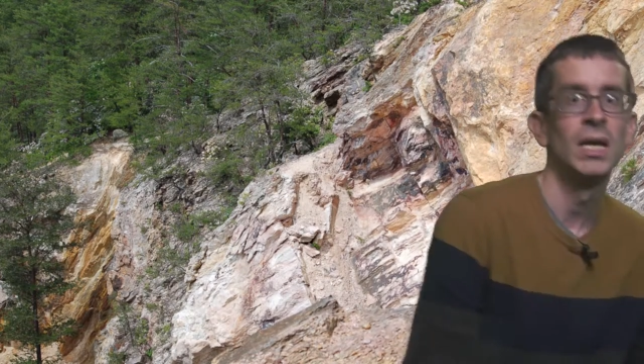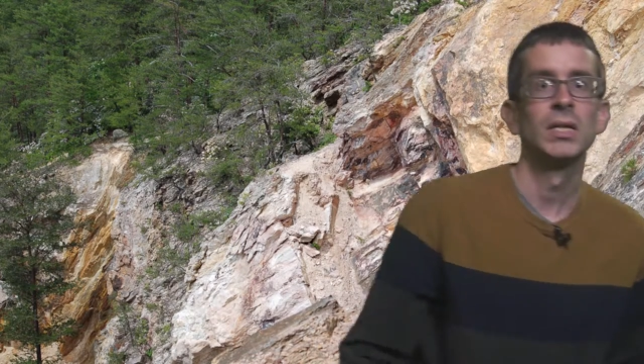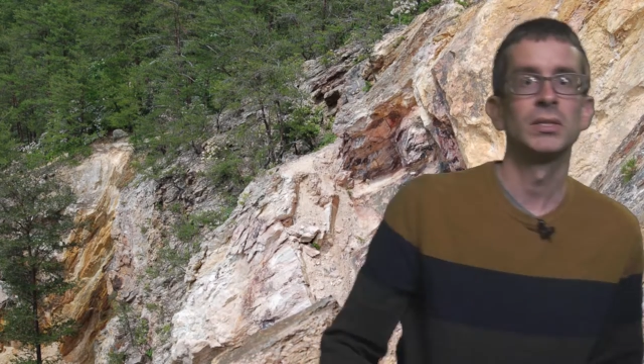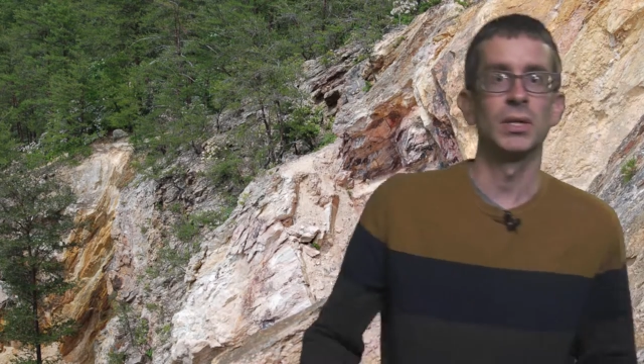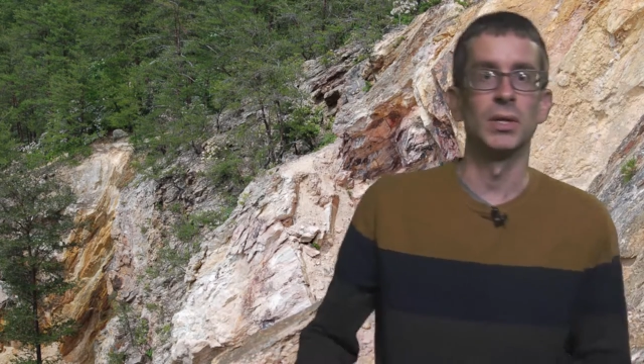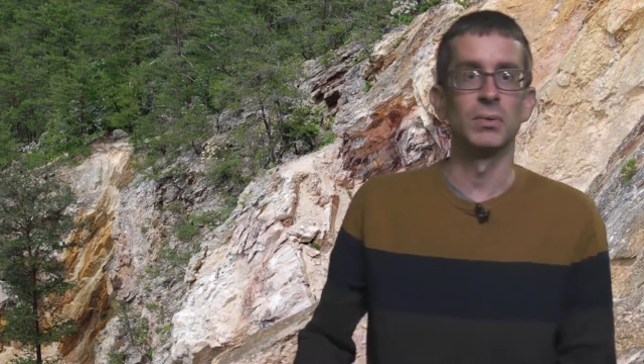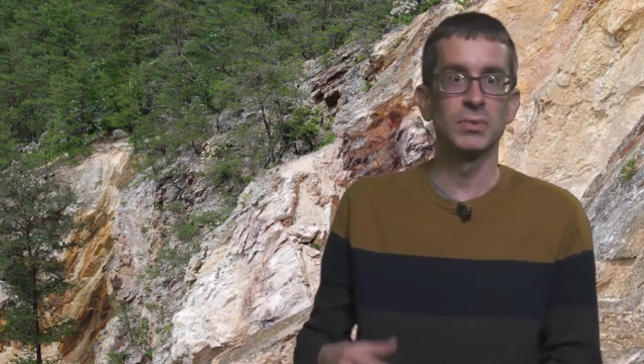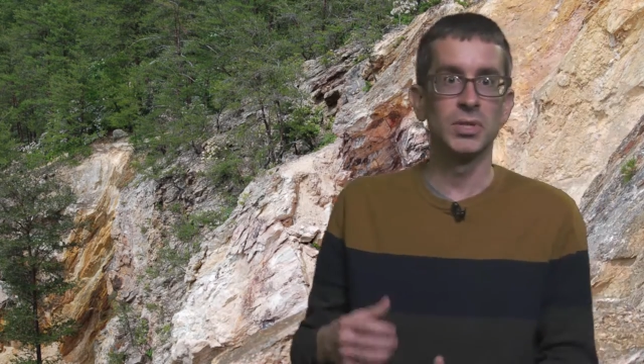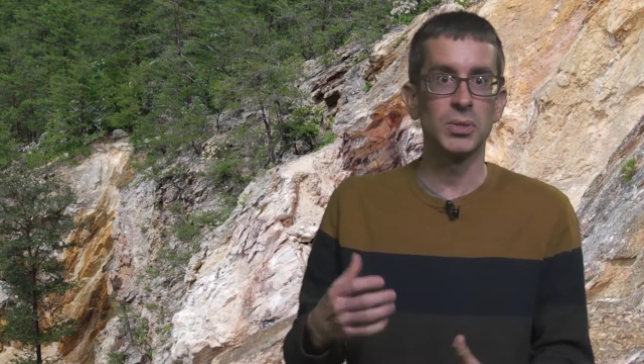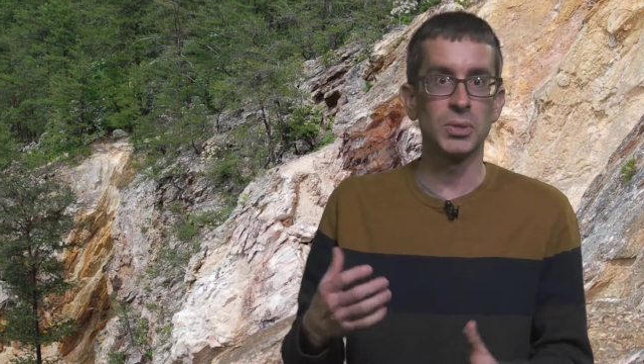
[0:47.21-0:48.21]
So
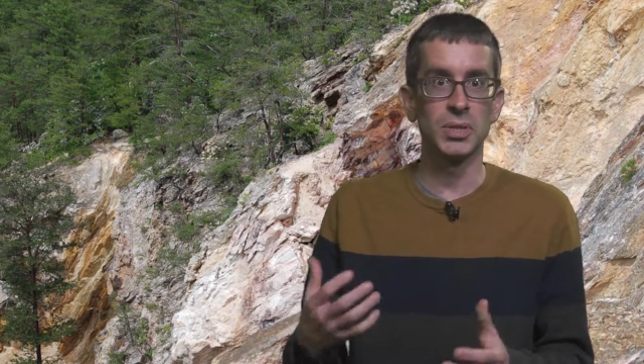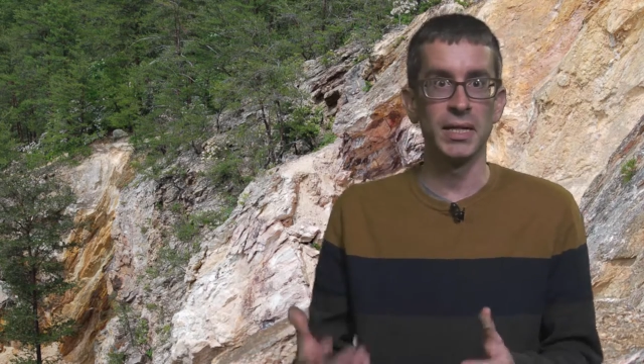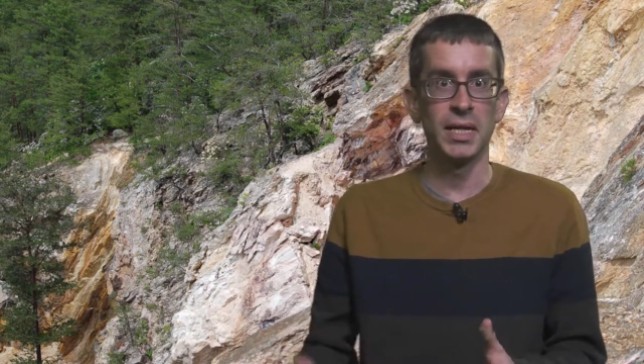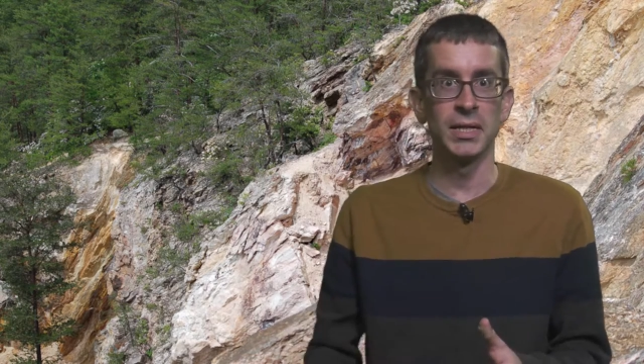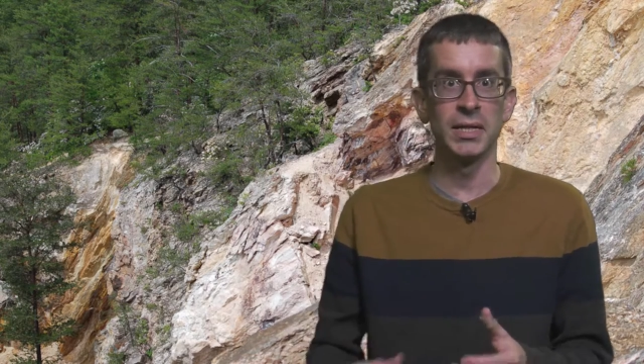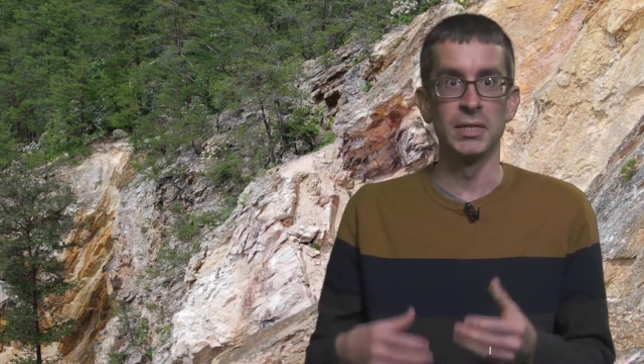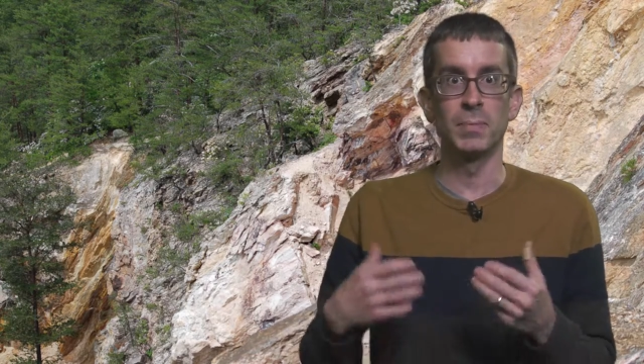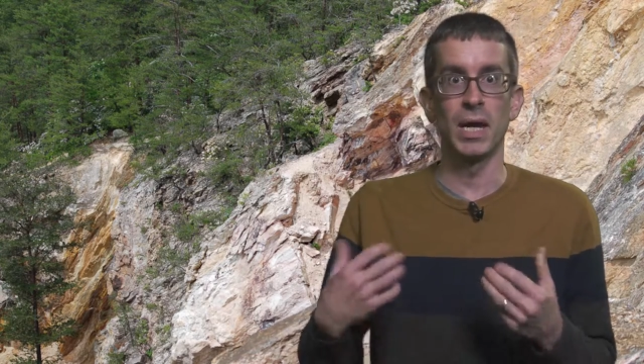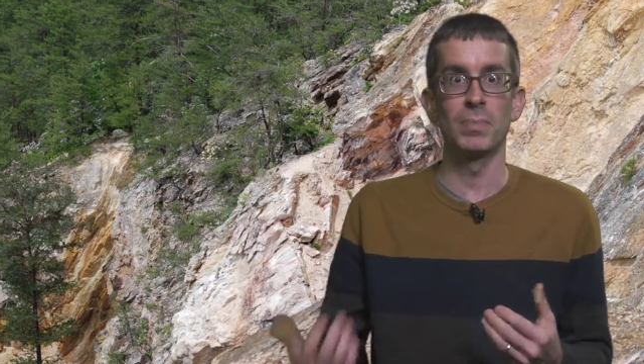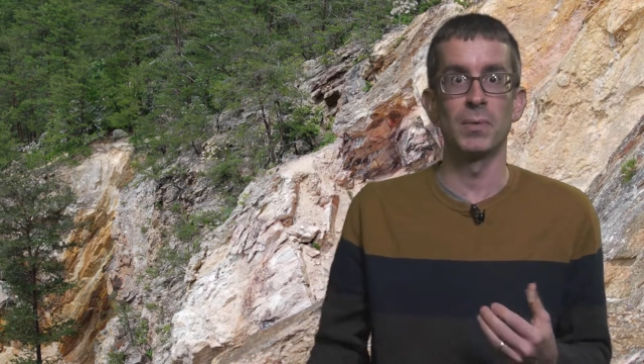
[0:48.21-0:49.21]
digital data is
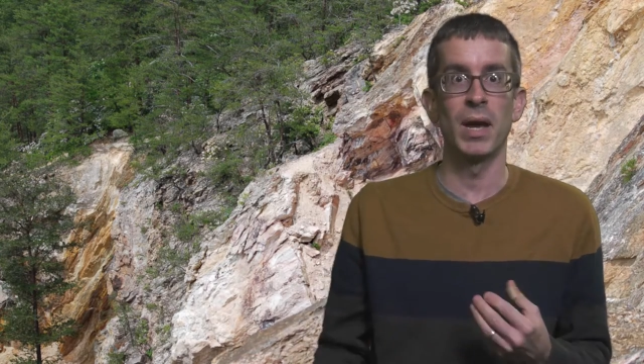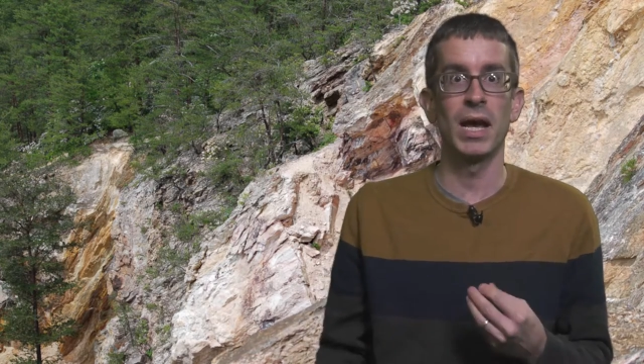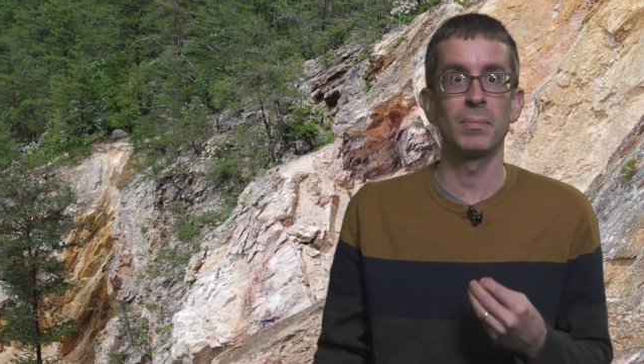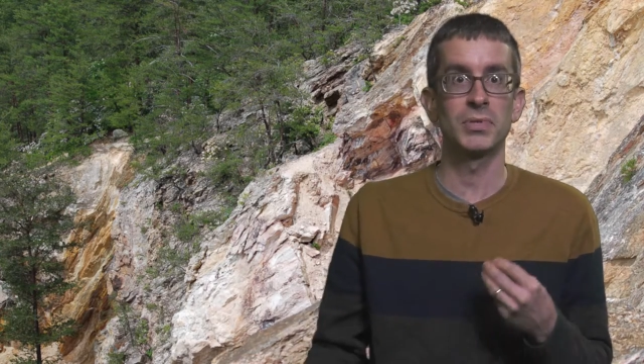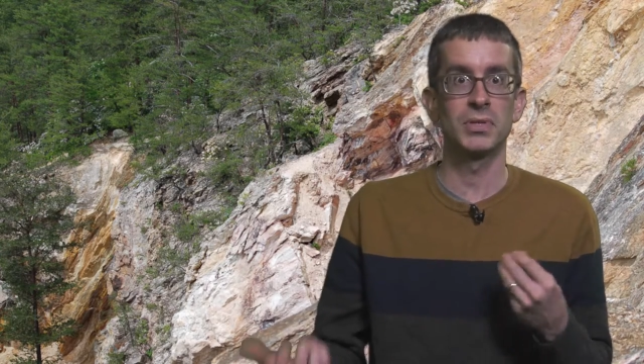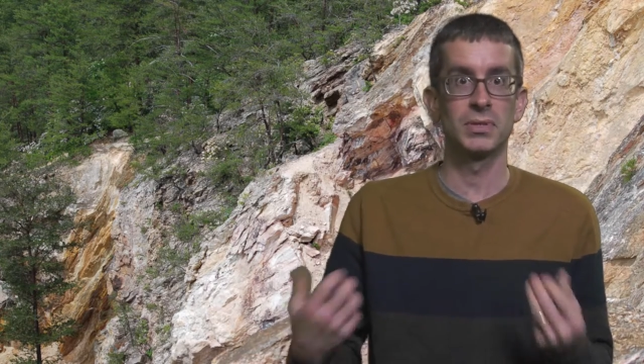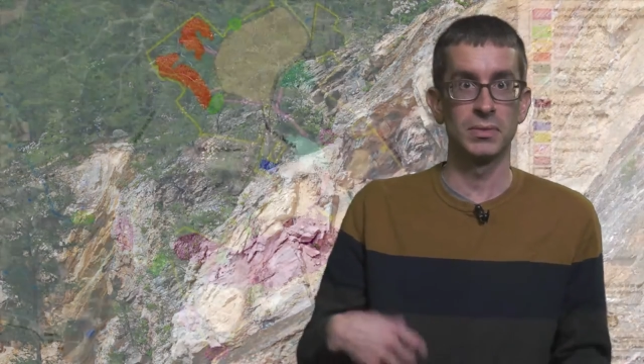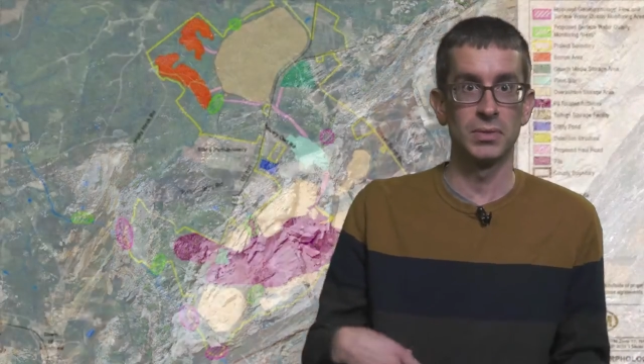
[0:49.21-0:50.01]
paper maps,